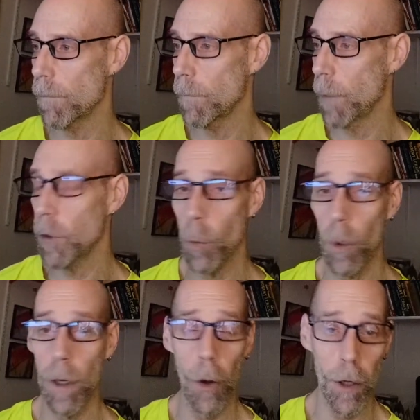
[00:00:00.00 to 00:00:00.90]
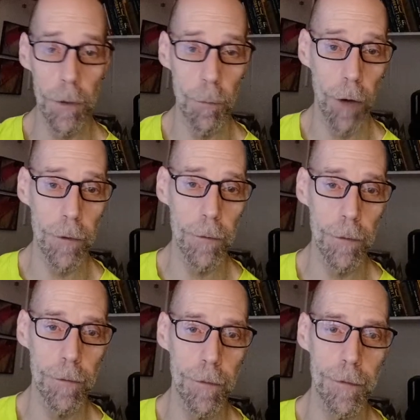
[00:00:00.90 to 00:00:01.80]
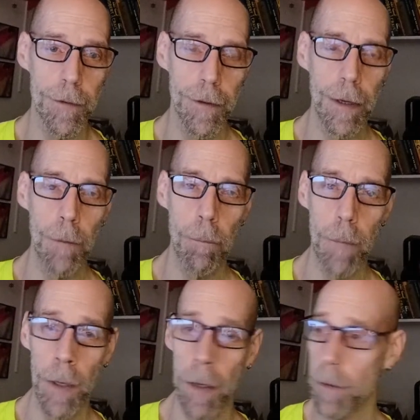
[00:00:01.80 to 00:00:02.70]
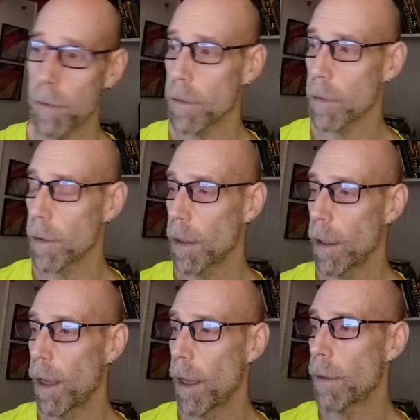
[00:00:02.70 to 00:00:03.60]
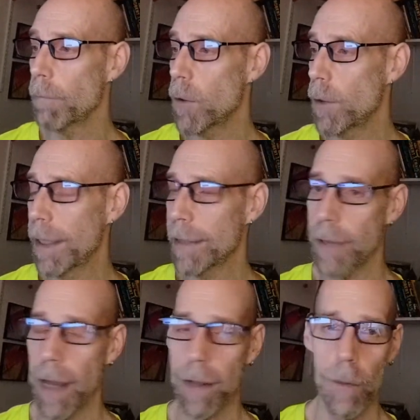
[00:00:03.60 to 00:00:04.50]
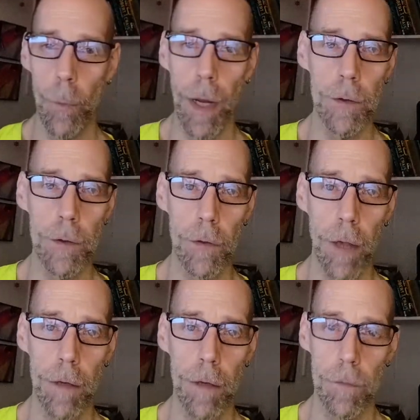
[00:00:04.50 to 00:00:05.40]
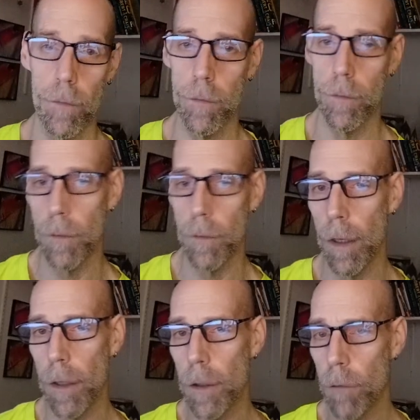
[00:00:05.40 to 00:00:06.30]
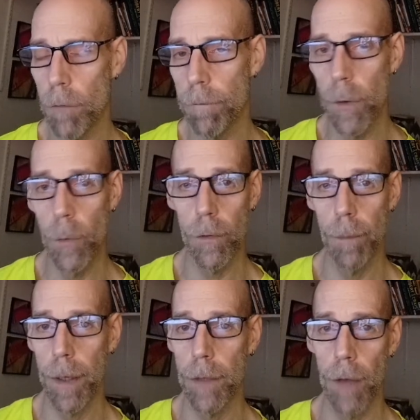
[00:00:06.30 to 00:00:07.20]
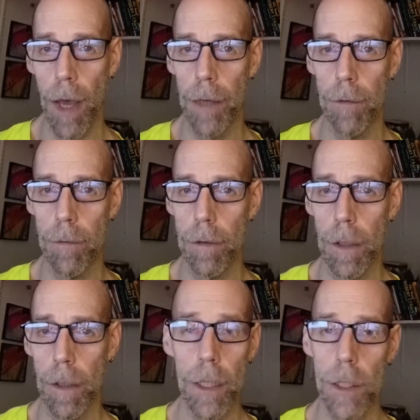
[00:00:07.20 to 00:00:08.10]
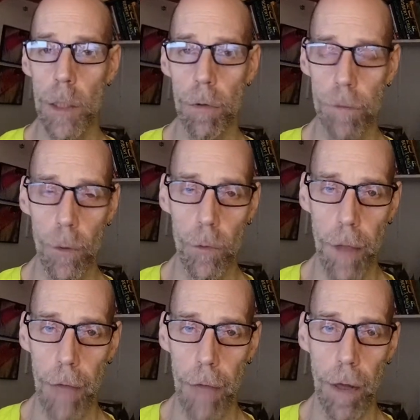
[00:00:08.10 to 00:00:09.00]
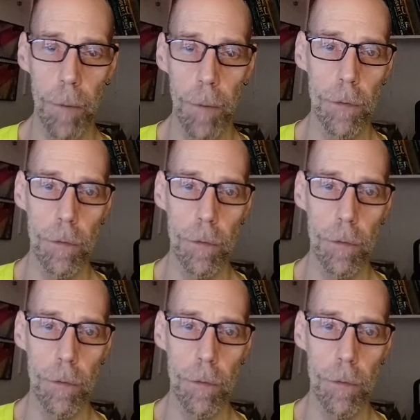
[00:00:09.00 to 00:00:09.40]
You were a large presence, meaning you did exactly what I just said. You refused to pick a side. You refused to have enemies.